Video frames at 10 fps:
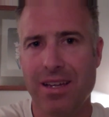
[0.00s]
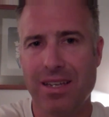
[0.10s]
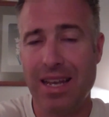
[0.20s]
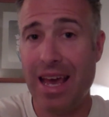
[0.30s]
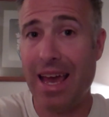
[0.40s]

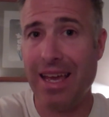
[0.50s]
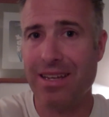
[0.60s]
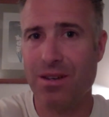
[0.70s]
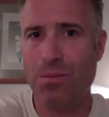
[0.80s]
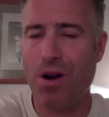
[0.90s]
today,
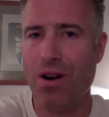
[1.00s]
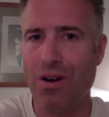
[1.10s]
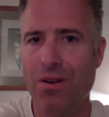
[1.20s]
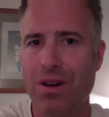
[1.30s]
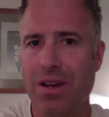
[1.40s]

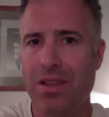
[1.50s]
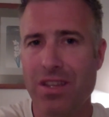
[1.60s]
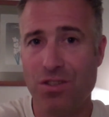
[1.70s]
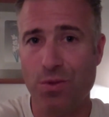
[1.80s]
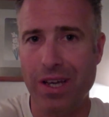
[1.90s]
tomorrow,
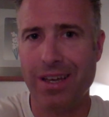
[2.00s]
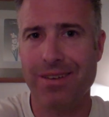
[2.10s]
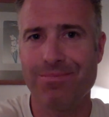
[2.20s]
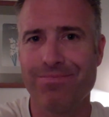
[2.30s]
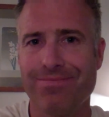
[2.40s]
this week.
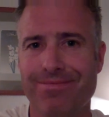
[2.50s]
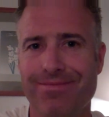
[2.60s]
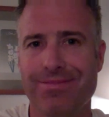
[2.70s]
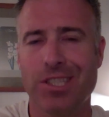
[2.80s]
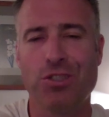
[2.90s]

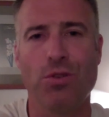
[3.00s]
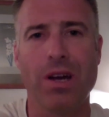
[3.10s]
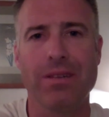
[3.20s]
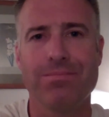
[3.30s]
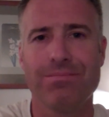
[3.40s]

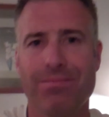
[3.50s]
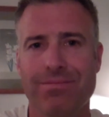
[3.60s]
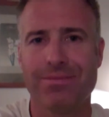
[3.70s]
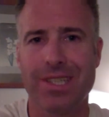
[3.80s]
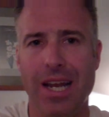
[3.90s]
Enjoy.
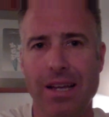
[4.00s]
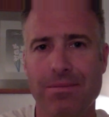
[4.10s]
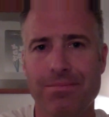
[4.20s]
Good night.